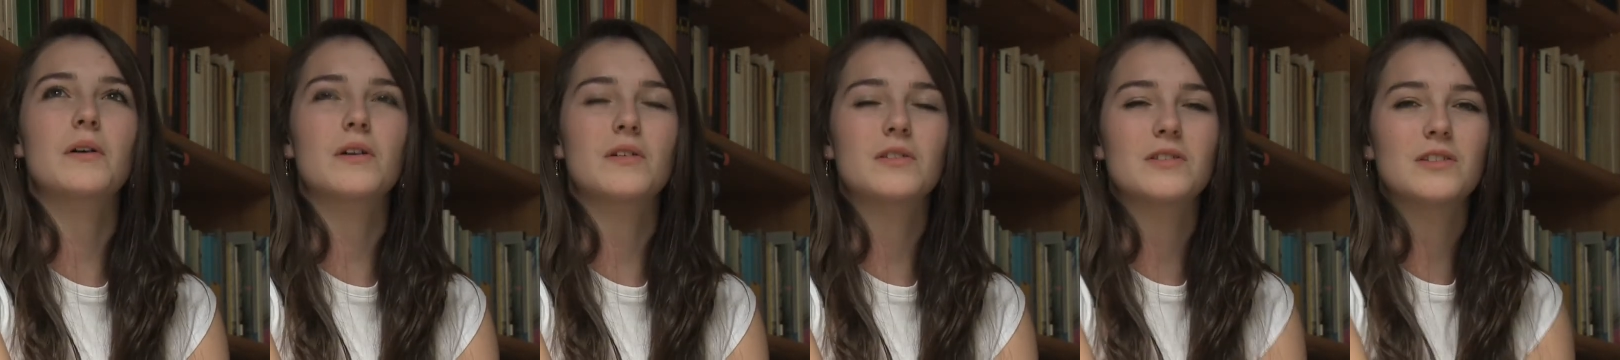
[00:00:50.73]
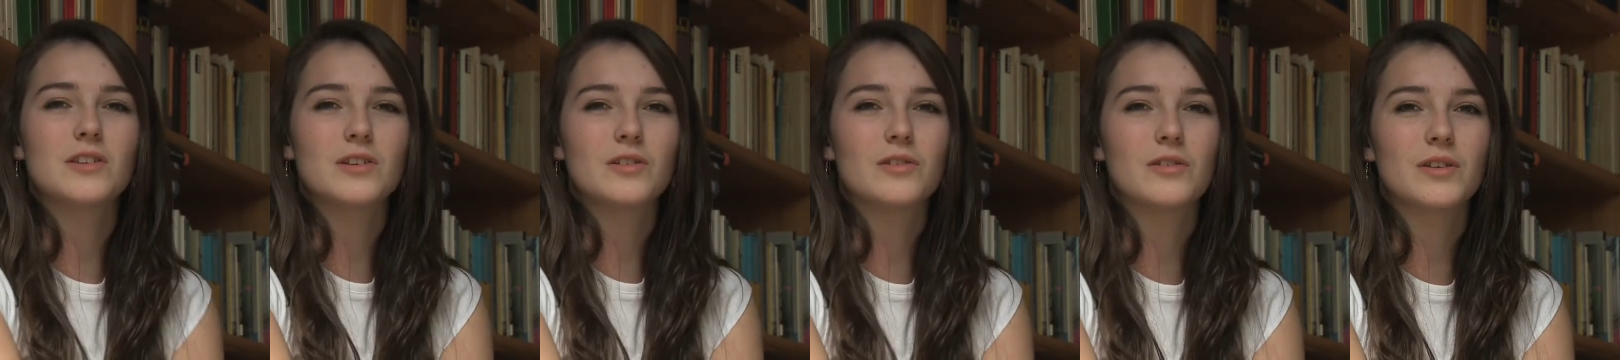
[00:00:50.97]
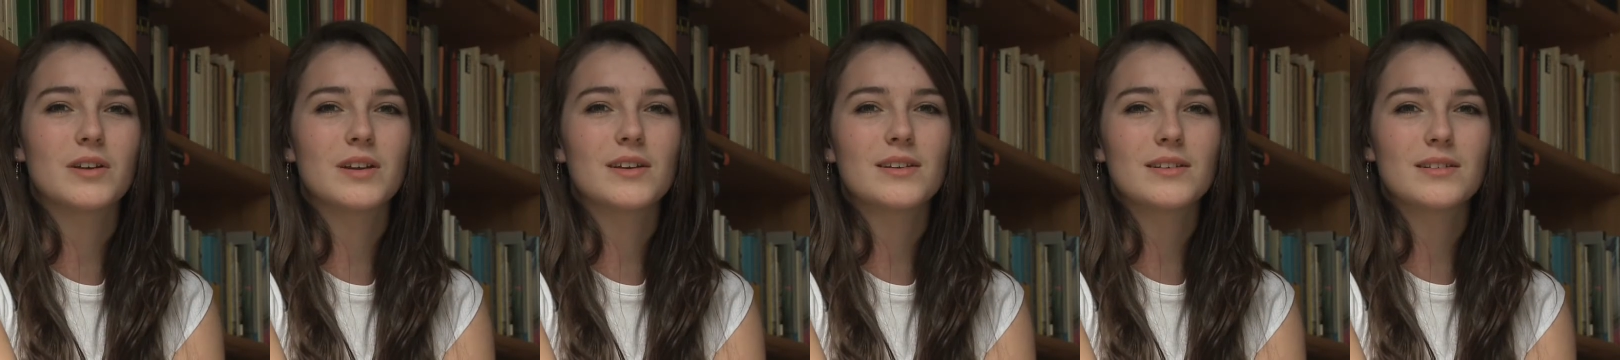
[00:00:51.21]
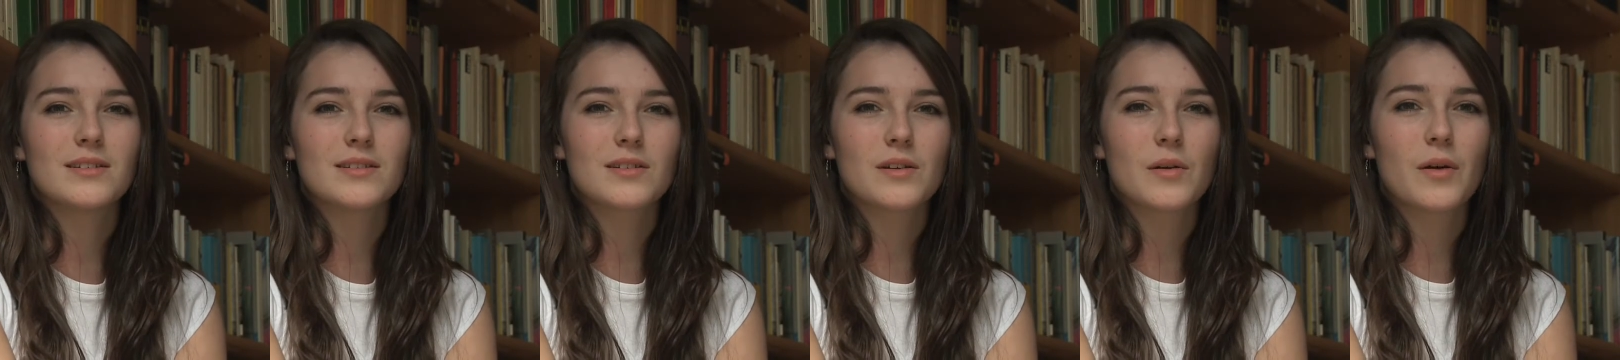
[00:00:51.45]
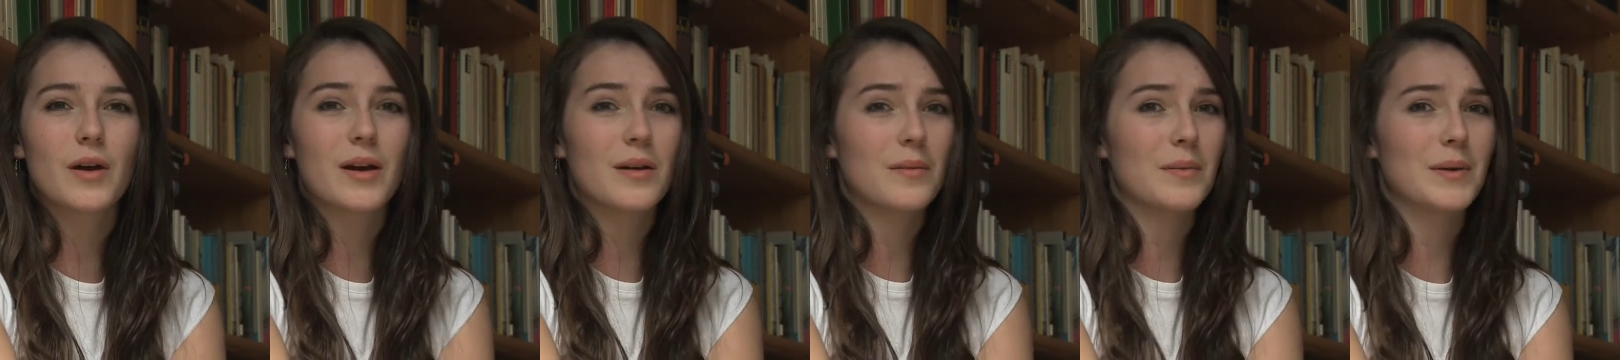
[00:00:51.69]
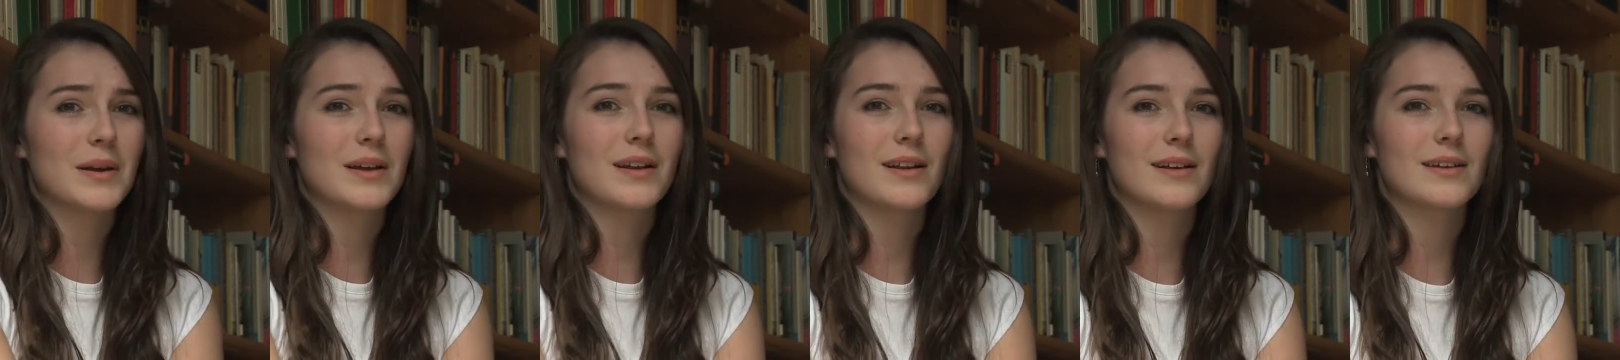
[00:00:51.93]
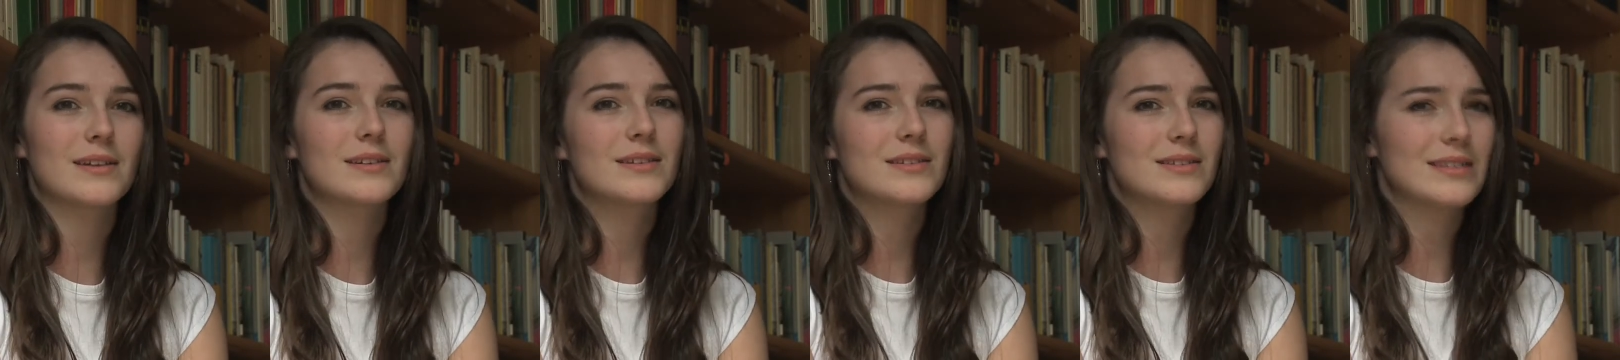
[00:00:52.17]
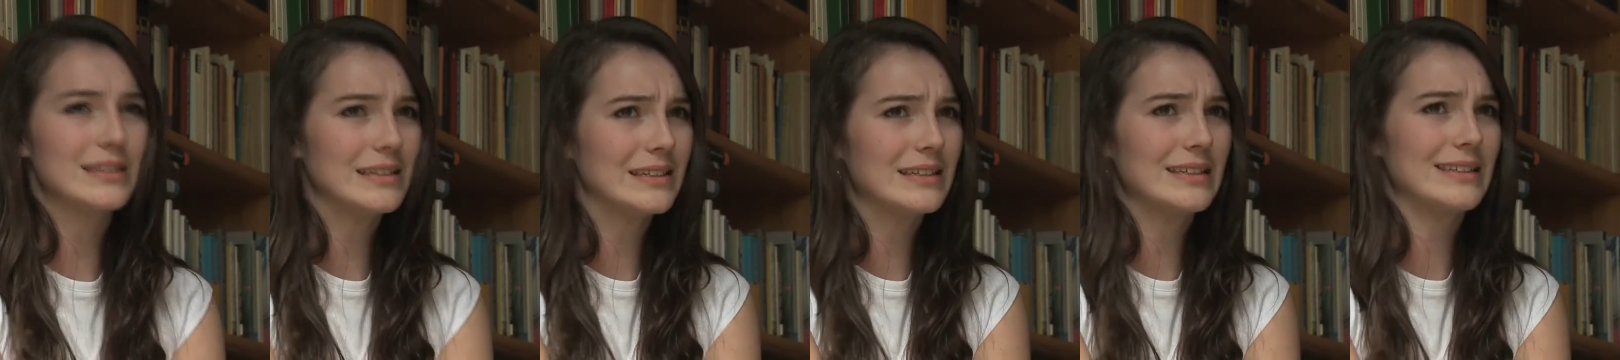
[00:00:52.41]
considering it's quite a big
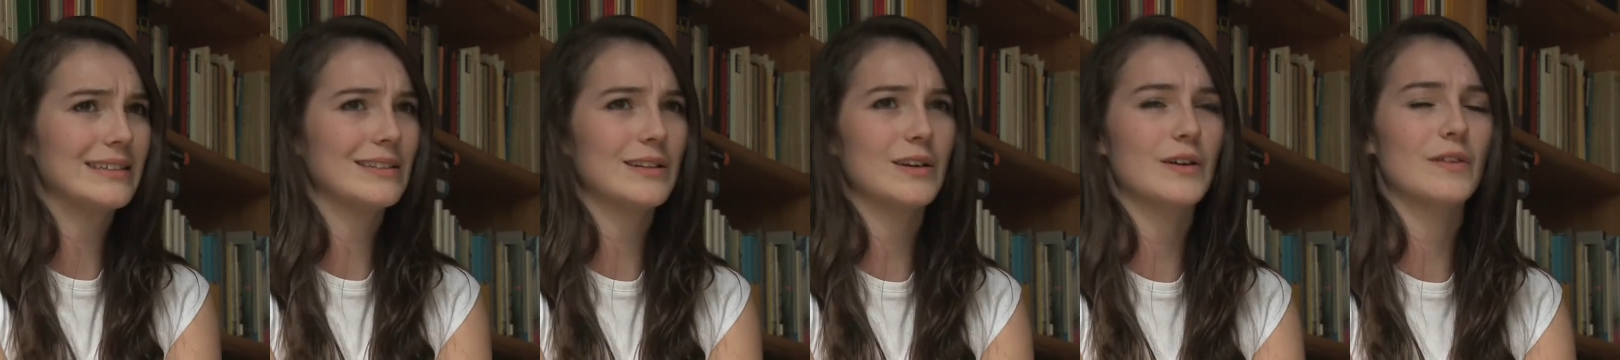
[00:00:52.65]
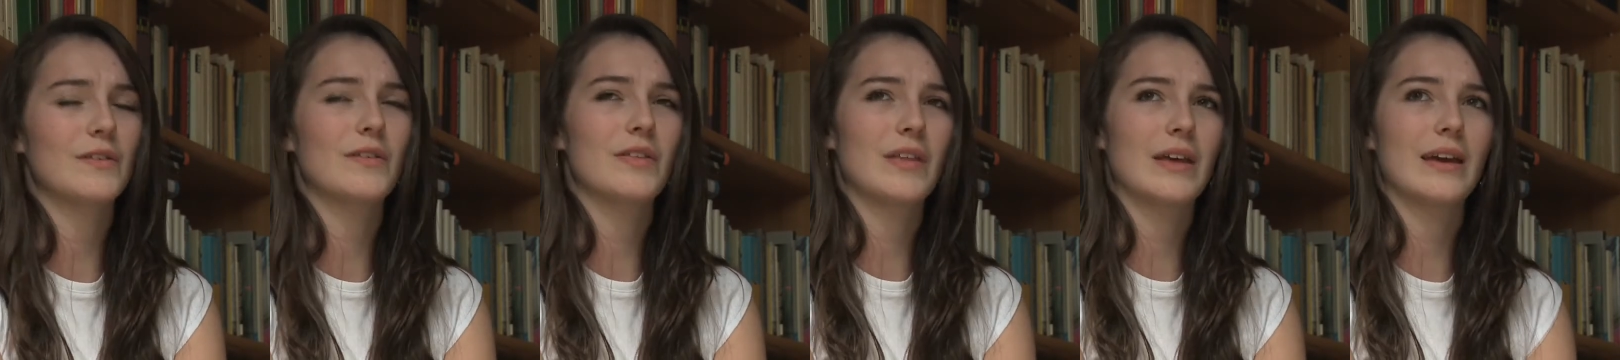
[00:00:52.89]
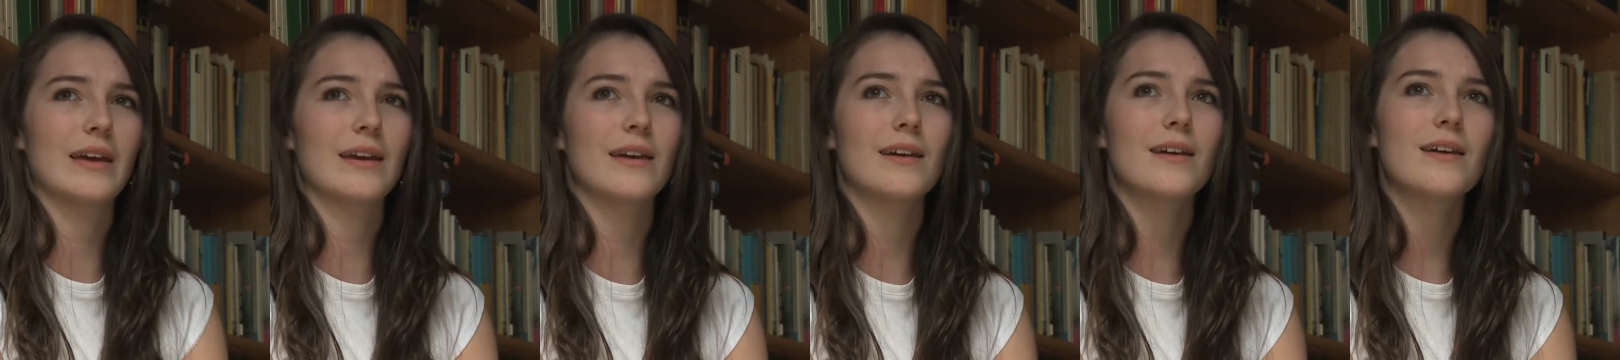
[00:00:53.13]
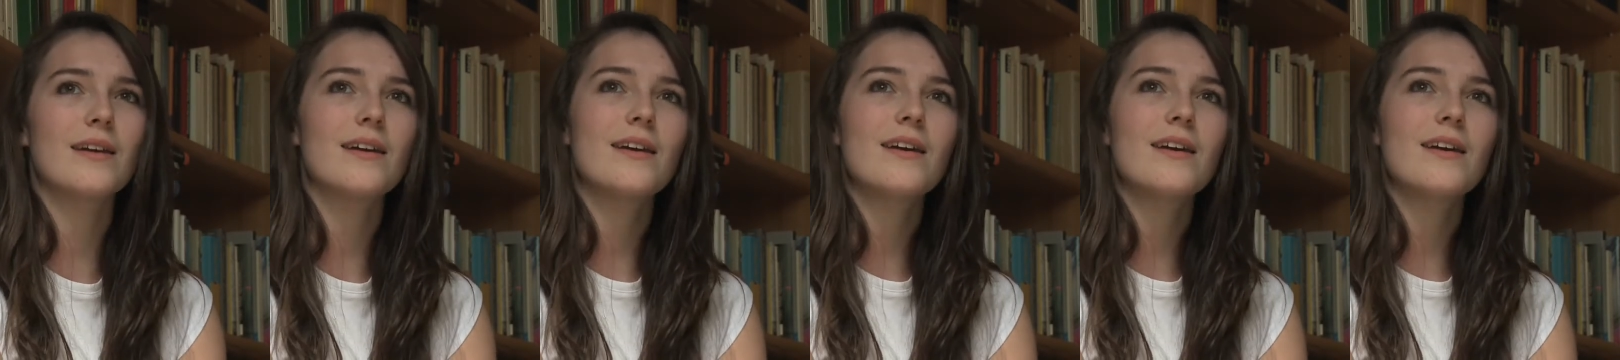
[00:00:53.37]
city sort of thing,